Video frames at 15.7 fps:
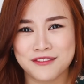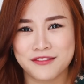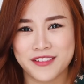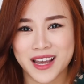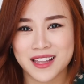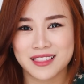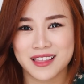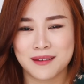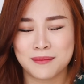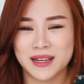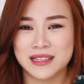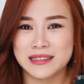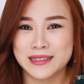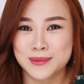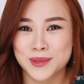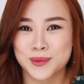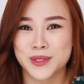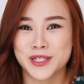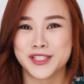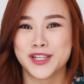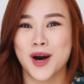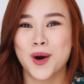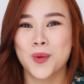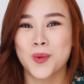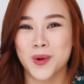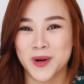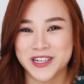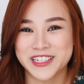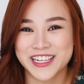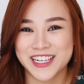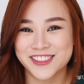the fact that my lips were not
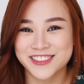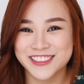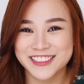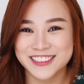worn out.